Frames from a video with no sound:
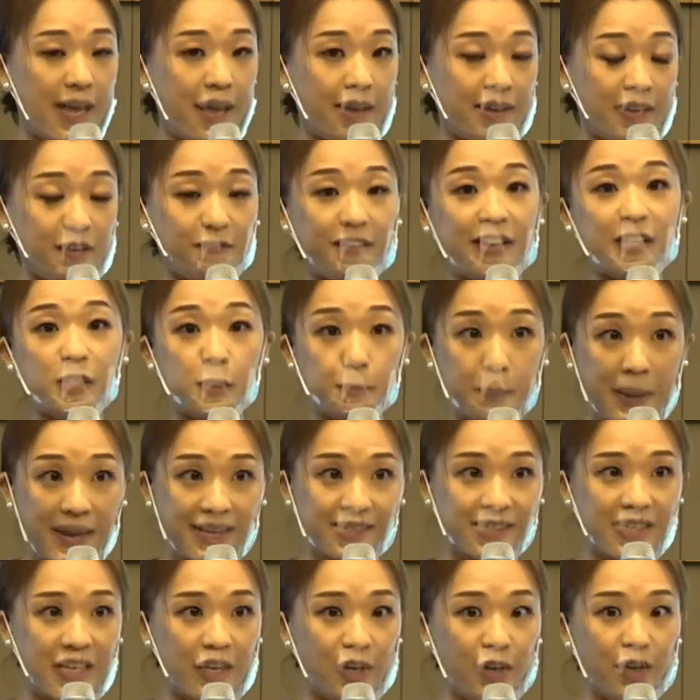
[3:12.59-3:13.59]
event
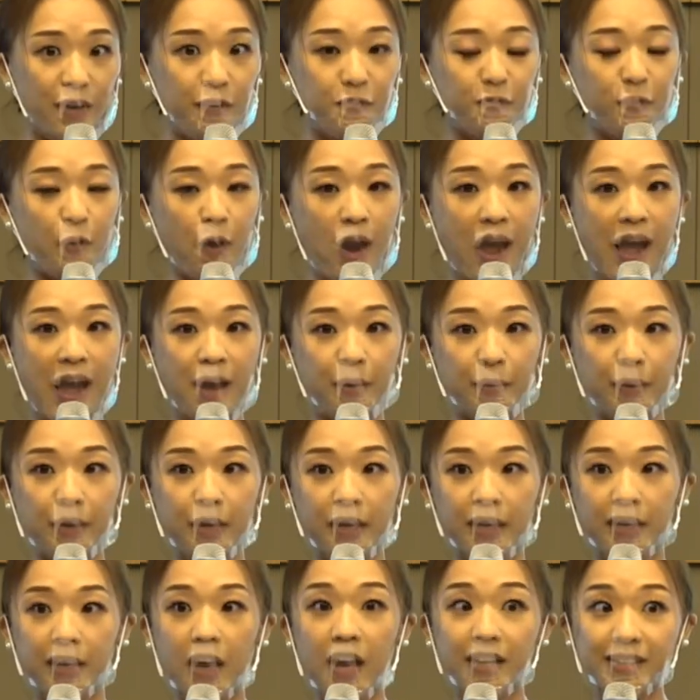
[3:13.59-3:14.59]
space here for
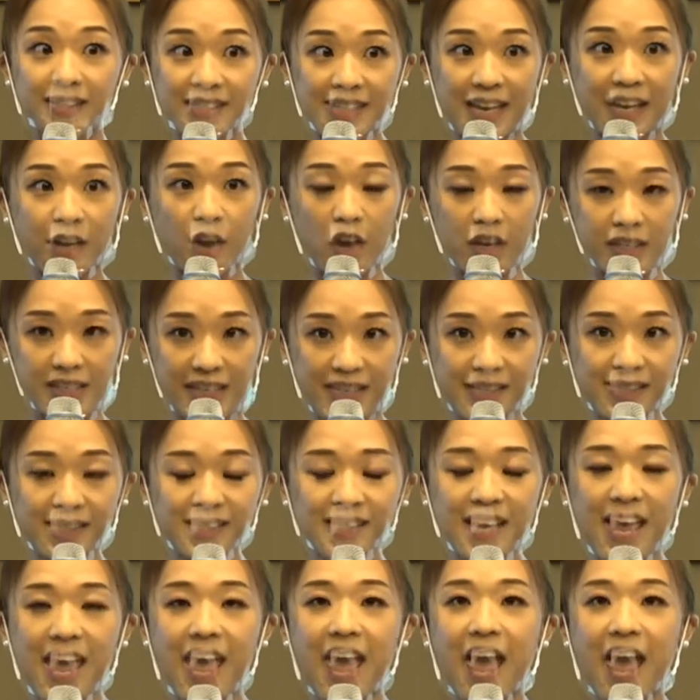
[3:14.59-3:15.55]
our on-site audience.